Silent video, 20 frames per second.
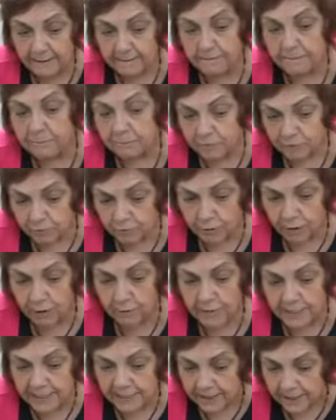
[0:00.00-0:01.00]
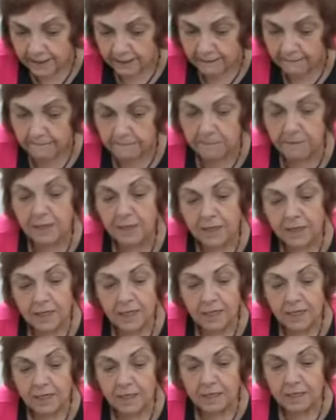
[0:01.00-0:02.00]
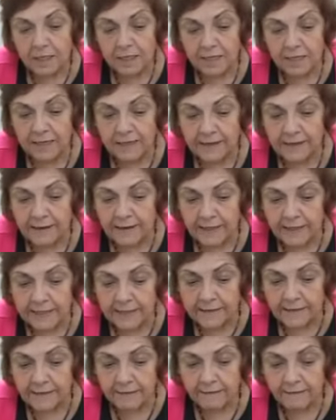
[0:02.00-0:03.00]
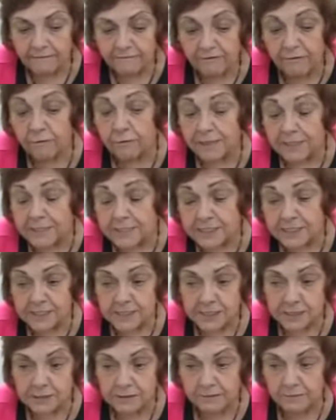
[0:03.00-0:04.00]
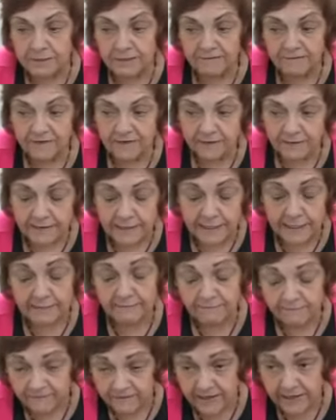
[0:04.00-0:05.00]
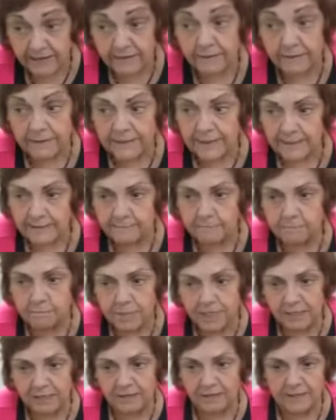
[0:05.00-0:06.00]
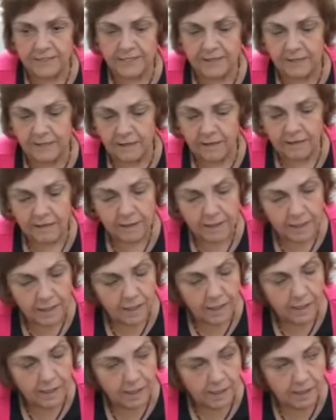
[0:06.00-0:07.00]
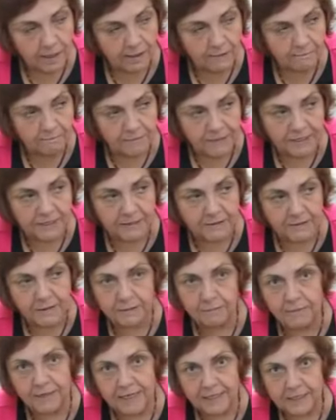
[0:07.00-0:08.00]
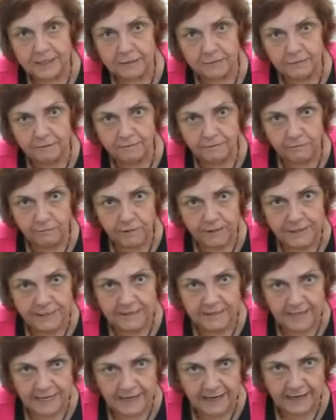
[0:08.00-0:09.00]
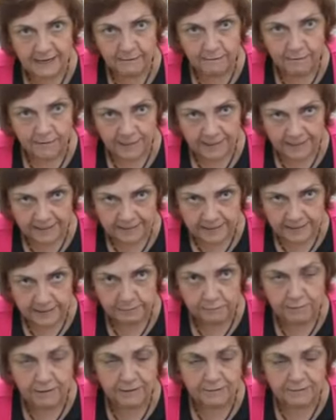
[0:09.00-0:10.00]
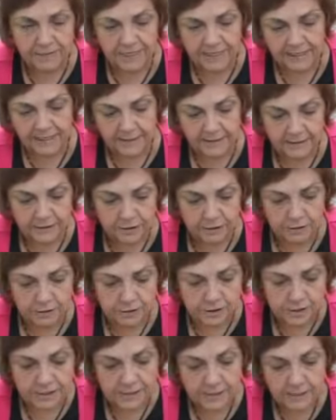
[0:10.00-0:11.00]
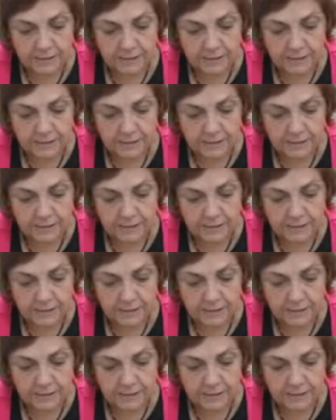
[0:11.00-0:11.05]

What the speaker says: up throwing up. And of course this could be very, very embarrassing. The only way to avoid that when I did wear my dentures